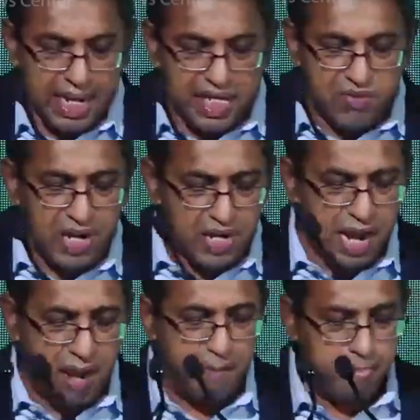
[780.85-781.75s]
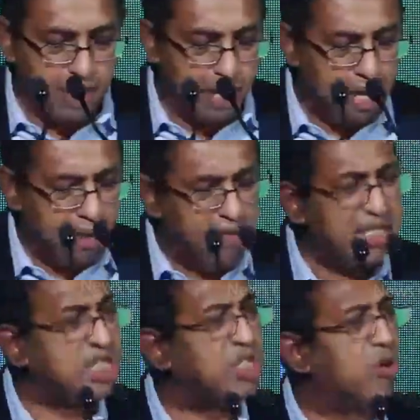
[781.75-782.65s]
is Vietnam,
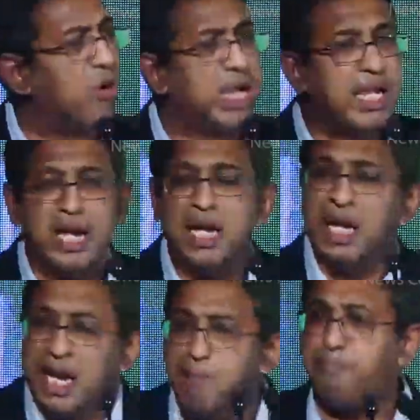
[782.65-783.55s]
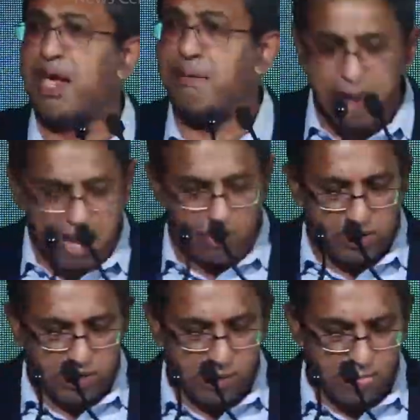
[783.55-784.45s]
which is growing in leaps and
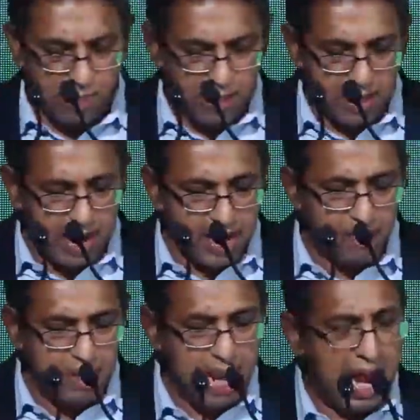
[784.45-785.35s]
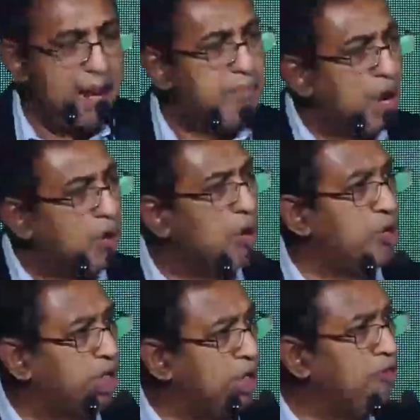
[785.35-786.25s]
bounds, right? I'm not
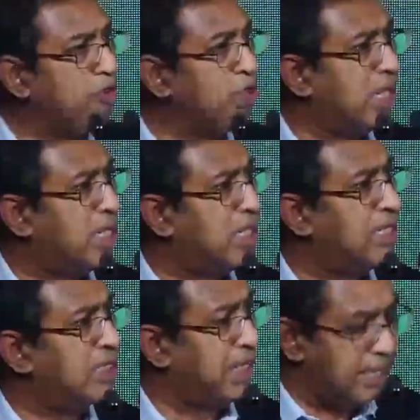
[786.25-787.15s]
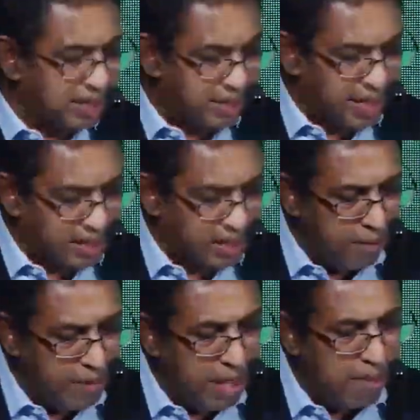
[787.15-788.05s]
going to give you the statistics,
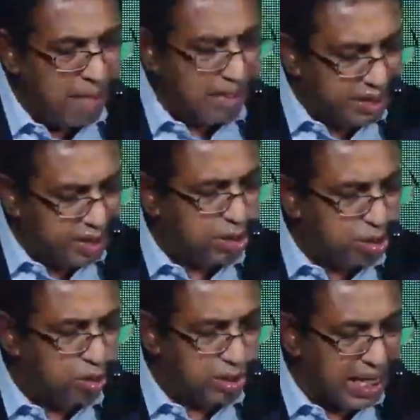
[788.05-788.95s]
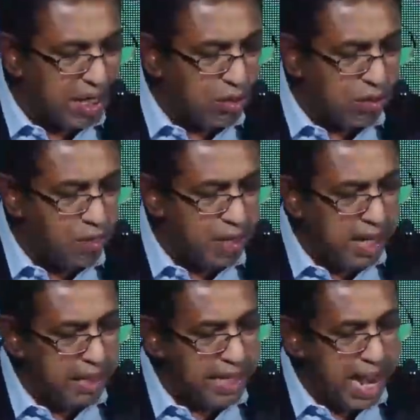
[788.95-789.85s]
but just to tell you
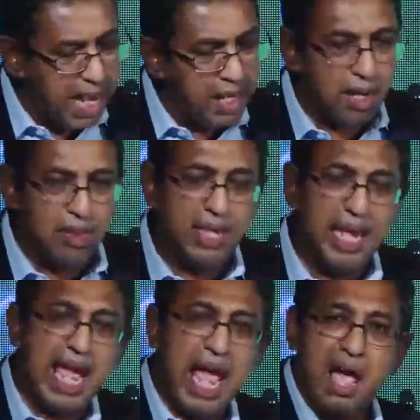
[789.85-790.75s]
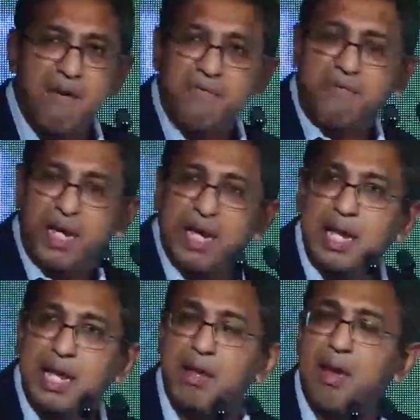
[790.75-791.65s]
that they have
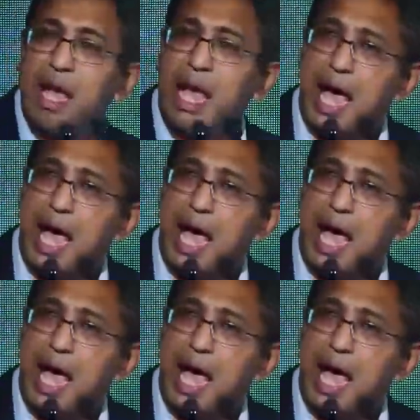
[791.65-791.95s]
really